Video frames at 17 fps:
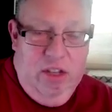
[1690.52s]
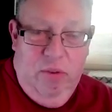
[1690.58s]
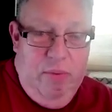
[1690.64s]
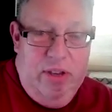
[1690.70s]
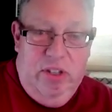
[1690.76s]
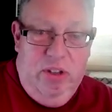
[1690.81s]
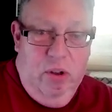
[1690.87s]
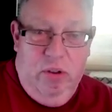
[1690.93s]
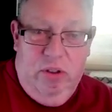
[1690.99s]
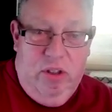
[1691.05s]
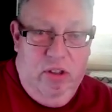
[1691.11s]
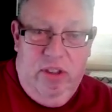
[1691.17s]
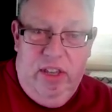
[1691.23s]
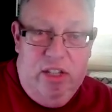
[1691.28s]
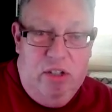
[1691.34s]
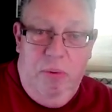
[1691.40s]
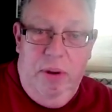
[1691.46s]
as a result
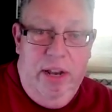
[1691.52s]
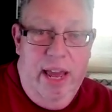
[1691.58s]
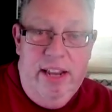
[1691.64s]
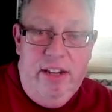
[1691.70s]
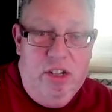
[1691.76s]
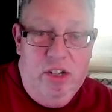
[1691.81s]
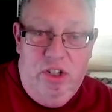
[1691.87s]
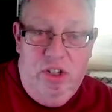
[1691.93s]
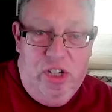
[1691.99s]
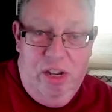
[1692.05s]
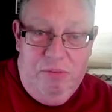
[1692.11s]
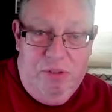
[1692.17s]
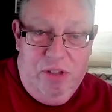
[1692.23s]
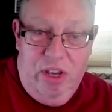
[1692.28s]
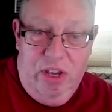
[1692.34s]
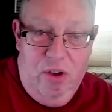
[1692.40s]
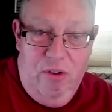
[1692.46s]
of these
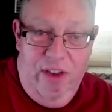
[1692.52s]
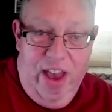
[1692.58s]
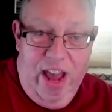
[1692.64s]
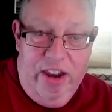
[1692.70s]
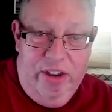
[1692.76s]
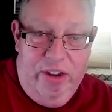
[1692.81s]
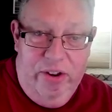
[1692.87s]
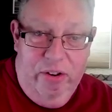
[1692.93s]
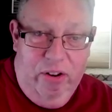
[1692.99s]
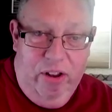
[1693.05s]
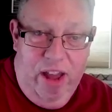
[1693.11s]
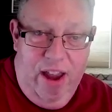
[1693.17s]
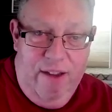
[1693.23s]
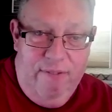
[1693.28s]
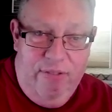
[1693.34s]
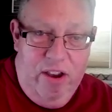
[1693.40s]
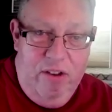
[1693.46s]
relationships that you've had in your
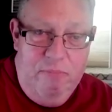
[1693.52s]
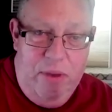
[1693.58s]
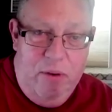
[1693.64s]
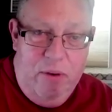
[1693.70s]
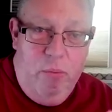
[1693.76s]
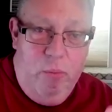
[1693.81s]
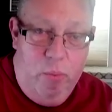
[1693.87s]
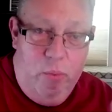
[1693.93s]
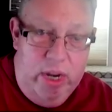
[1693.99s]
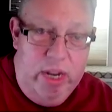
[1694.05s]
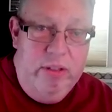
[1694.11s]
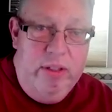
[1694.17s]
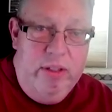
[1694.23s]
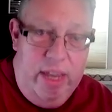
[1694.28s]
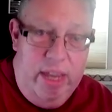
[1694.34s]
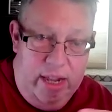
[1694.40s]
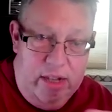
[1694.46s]
life that have been
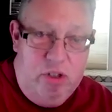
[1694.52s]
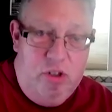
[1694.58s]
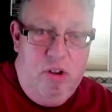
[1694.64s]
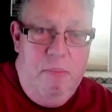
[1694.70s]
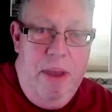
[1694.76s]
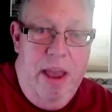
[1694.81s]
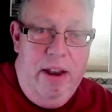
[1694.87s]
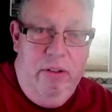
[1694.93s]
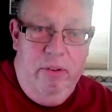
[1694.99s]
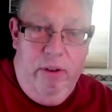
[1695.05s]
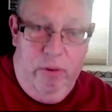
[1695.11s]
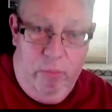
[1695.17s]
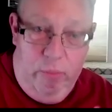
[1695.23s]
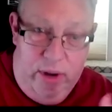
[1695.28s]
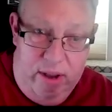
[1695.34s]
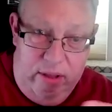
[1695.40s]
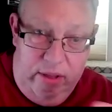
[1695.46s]
really instrumental
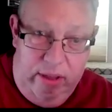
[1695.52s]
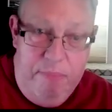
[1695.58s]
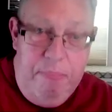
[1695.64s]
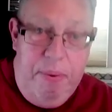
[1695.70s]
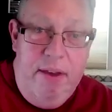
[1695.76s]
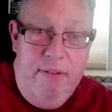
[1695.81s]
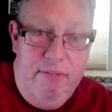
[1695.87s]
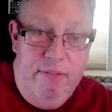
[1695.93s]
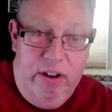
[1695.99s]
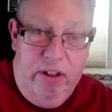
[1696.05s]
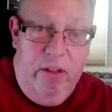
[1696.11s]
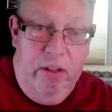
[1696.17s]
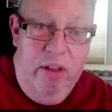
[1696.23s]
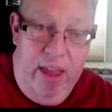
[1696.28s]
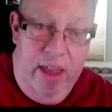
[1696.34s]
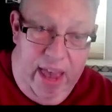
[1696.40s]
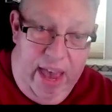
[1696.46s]
and really
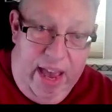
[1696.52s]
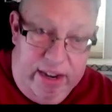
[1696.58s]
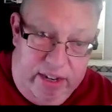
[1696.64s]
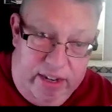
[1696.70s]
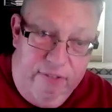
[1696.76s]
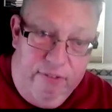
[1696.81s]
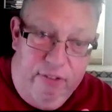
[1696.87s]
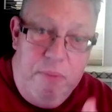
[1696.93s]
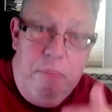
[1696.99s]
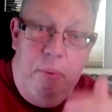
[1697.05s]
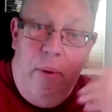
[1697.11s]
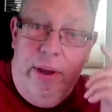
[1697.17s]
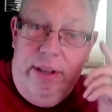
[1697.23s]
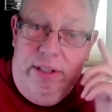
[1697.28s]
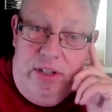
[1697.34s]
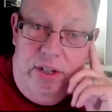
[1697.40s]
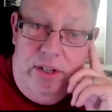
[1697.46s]
pivotal at different
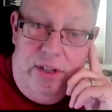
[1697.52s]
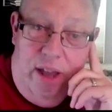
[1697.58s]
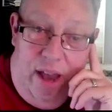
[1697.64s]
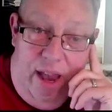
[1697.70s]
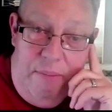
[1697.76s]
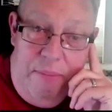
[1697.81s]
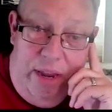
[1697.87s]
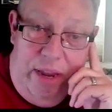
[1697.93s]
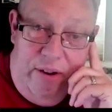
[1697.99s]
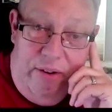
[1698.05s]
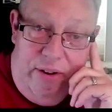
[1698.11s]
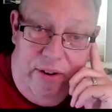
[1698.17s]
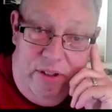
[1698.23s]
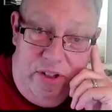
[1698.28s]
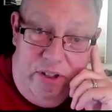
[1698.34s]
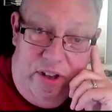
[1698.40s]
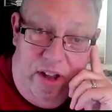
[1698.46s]
points in time here
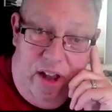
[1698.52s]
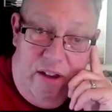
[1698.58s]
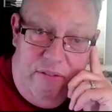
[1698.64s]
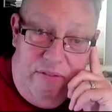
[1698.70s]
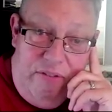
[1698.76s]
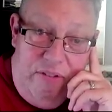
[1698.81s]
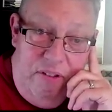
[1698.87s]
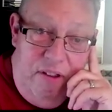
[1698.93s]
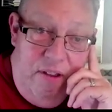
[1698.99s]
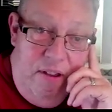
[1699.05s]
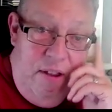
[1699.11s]
and stuff.